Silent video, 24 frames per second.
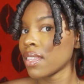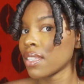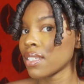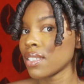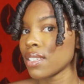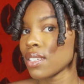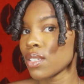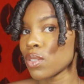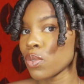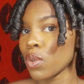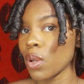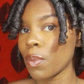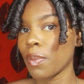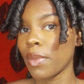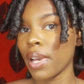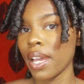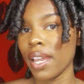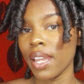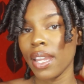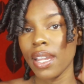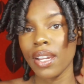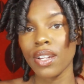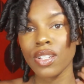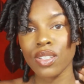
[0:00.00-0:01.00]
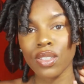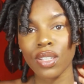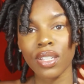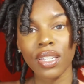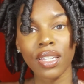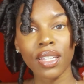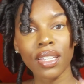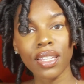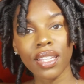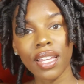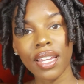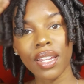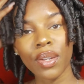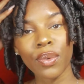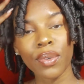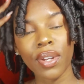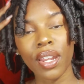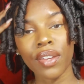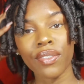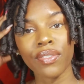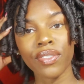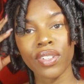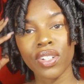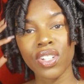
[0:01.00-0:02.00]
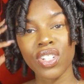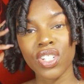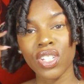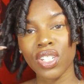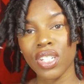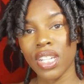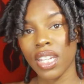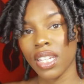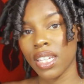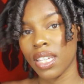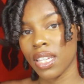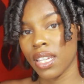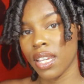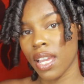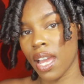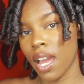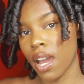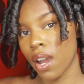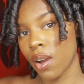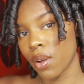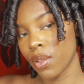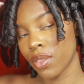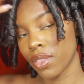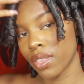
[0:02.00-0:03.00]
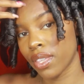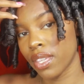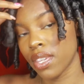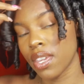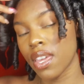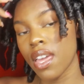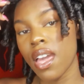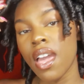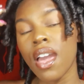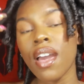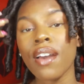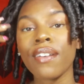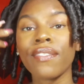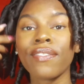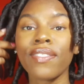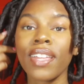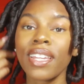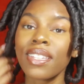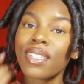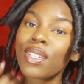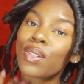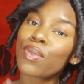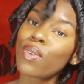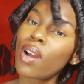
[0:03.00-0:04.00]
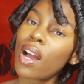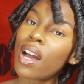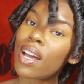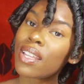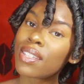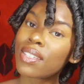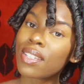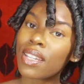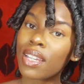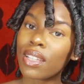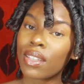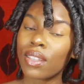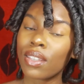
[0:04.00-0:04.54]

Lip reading: This is what my hair is looking like when I finish taking out the flexi rods. It